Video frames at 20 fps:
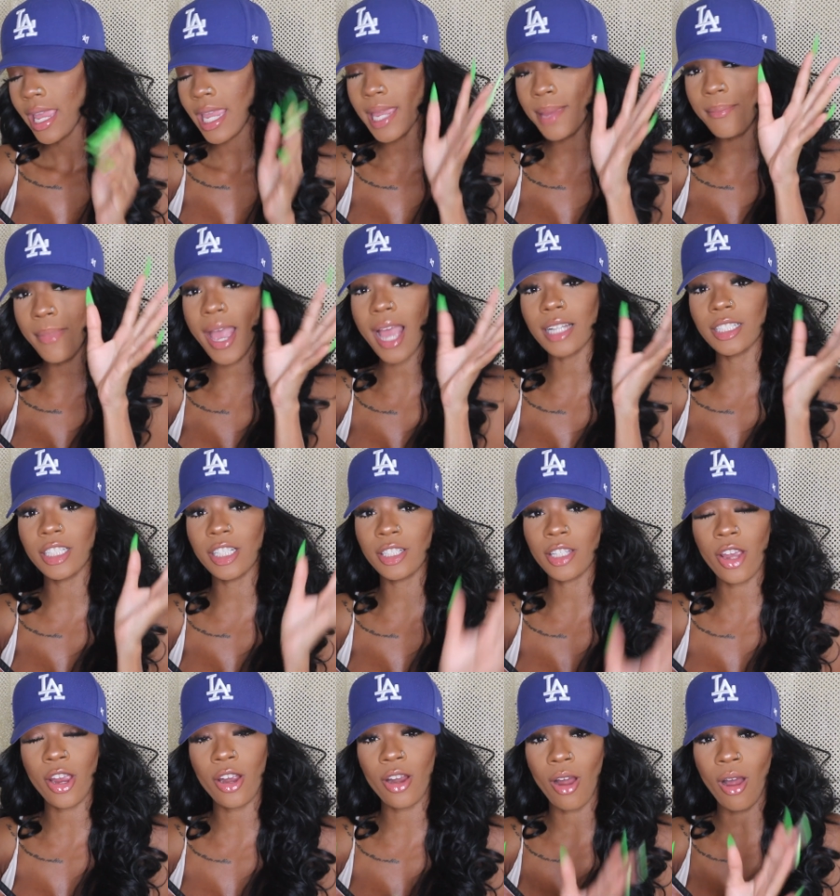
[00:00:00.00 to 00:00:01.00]
He matches
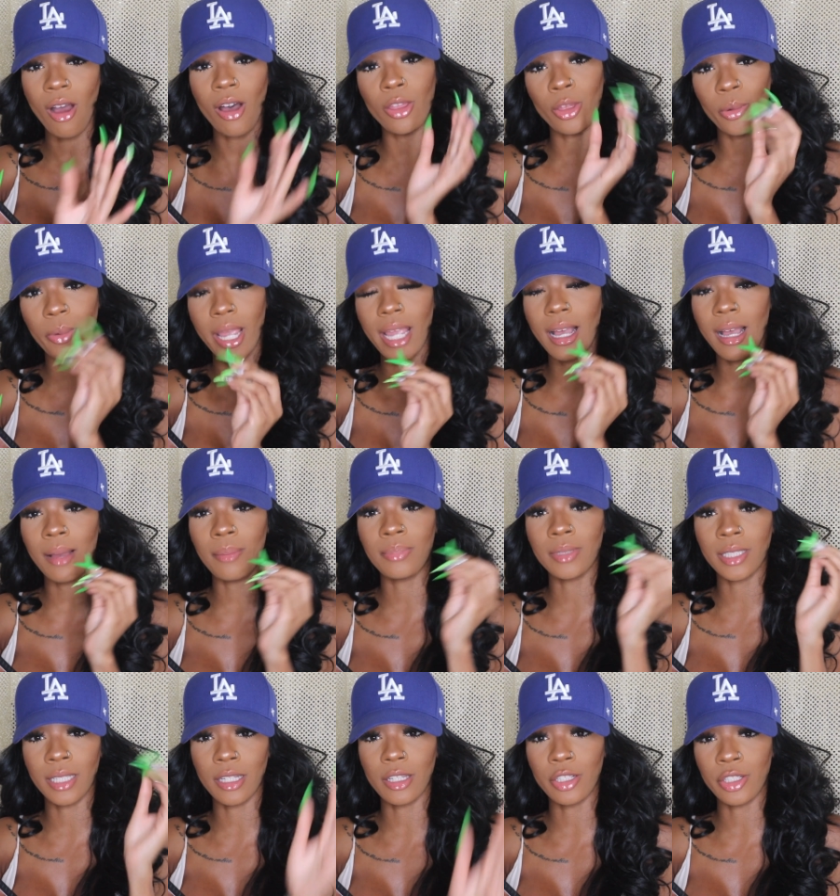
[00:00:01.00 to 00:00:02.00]
her all the way up
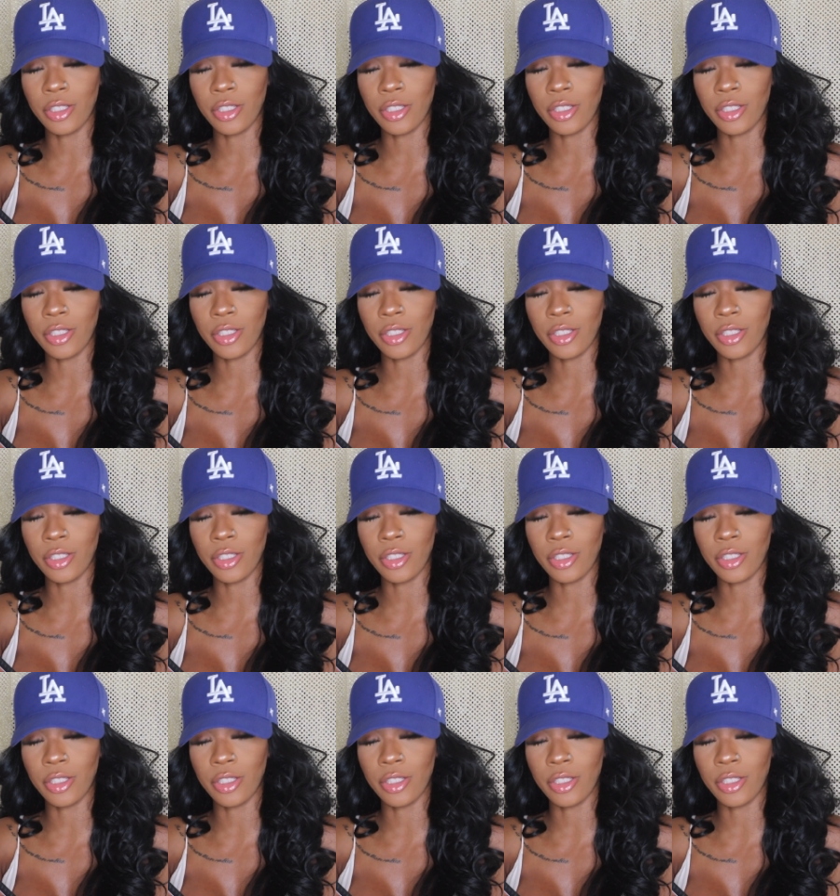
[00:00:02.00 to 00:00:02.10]
to the